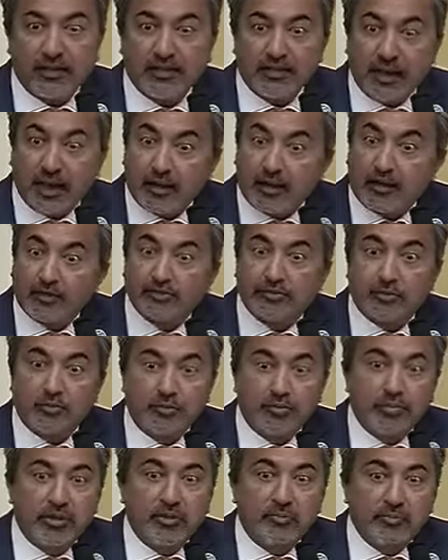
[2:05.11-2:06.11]
That also
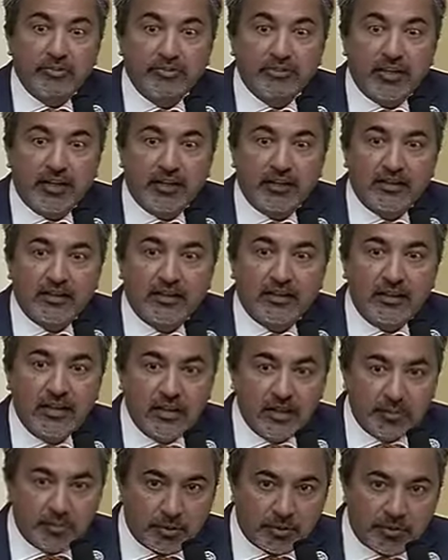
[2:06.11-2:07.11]
would be a mistake,
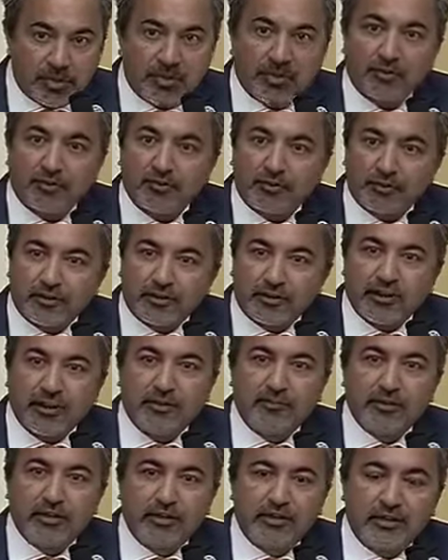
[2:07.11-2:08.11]
particularly
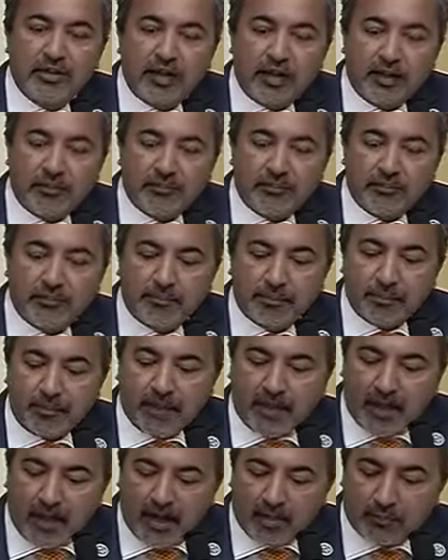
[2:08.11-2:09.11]
given
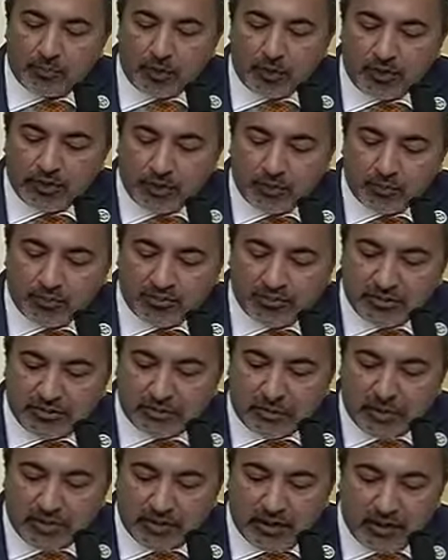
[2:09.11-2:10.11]
the outbreak that we see
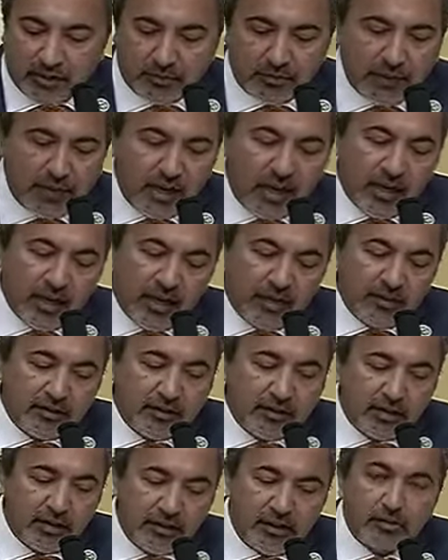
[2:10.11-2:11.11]
right now.
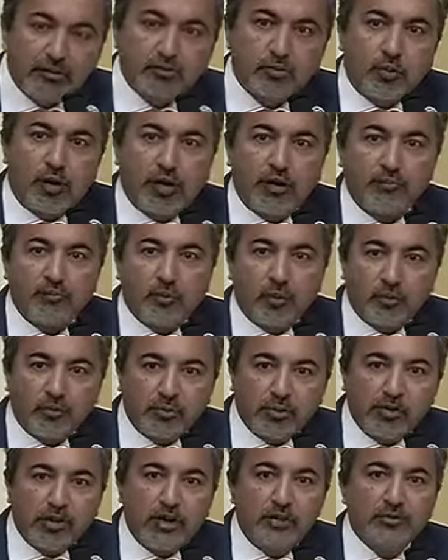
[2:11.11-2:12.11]
And here's why. What
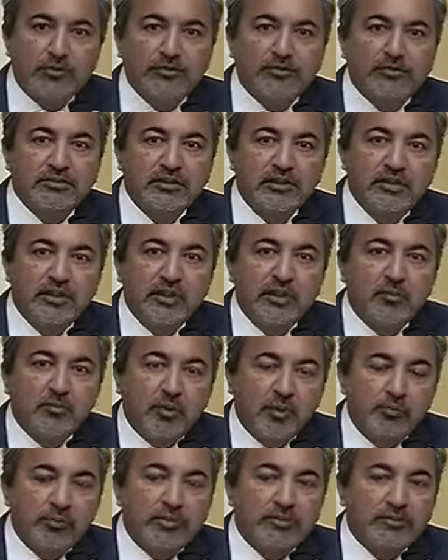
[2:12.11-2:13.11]
we know is
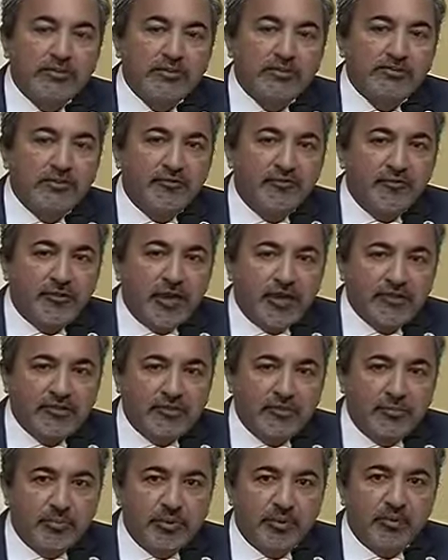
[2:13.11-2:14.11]
we built in some
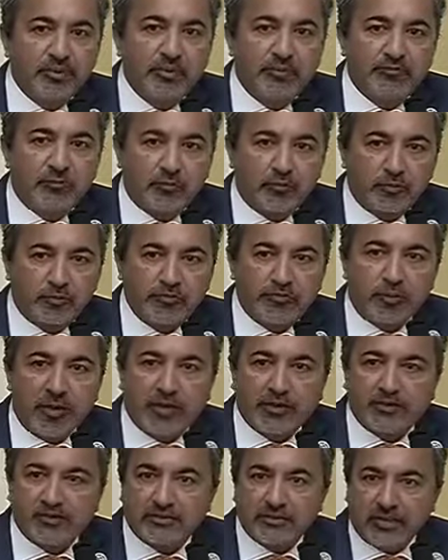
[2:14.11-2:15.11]
flexibility for
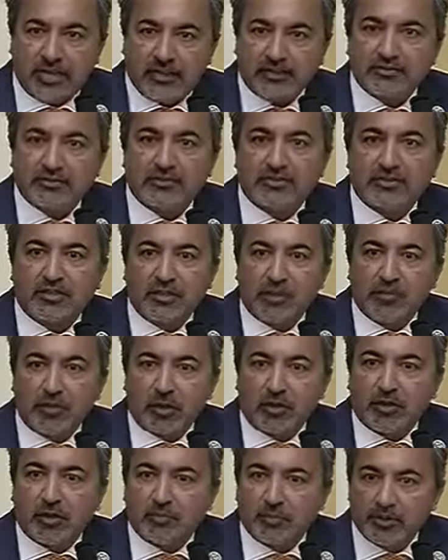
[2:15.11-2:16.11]
response, not just to
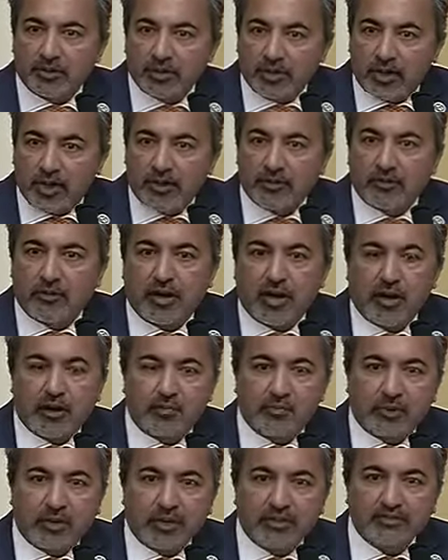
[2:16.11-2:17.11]
Ebola, but to other
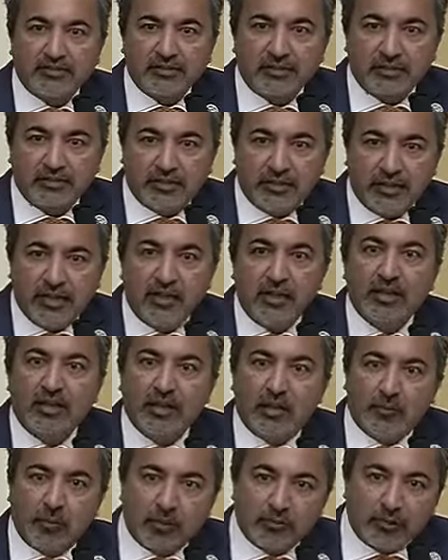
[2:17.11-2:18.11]
outbreaks. And
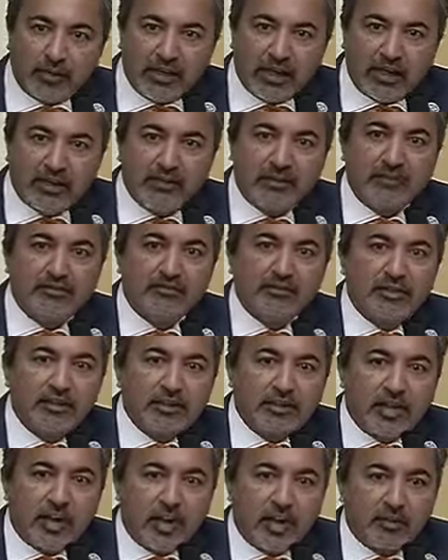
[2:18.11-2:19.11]
when we had the
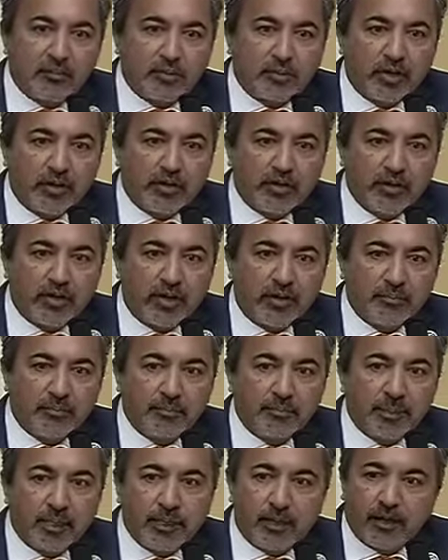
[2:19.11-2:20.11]
Zika outbreak
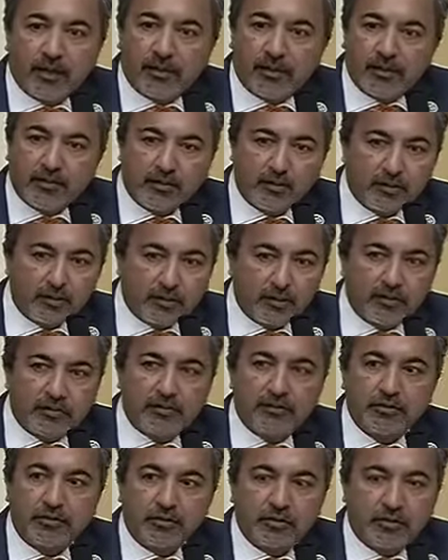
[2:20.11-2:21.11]
a year
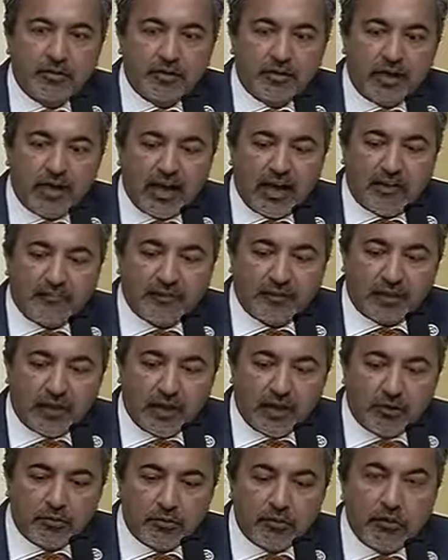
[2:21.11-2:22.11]
and a half
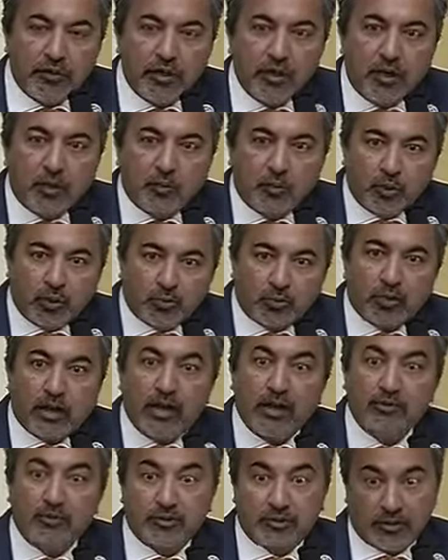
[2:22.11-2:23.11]
ago, we were
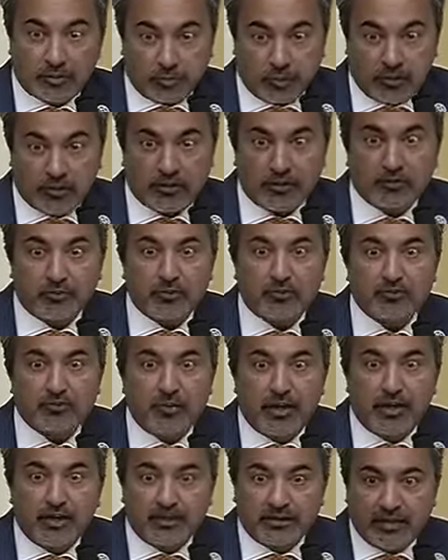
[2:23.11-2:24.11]
able to quickly
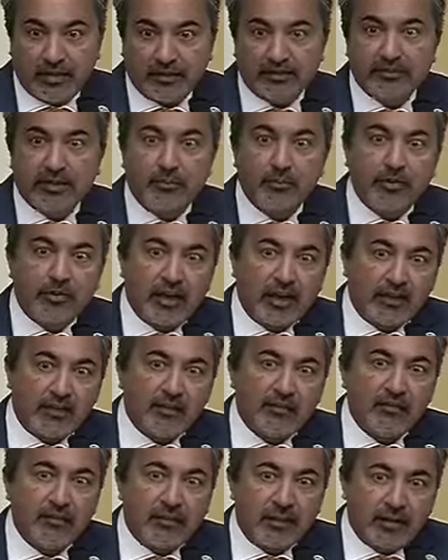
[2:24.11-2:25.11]
respond, take some of
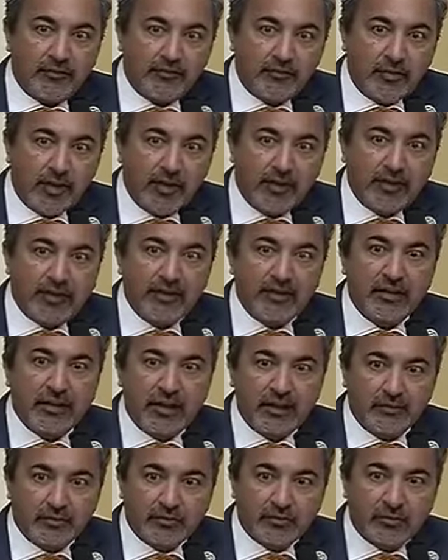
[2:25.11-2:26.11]
that funding
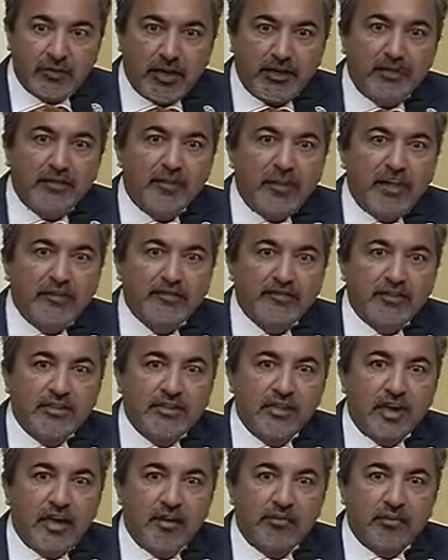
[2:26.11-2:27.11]
and respond to that
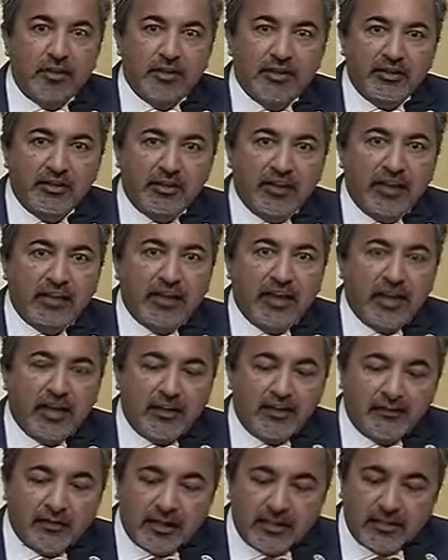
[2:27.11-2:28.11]
Zika outbreak and get ahead
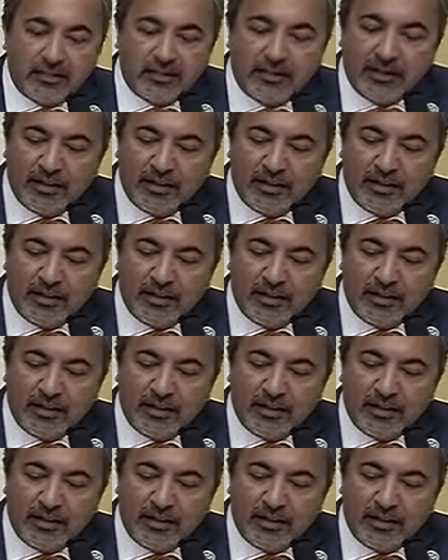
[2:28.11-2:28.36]
of it.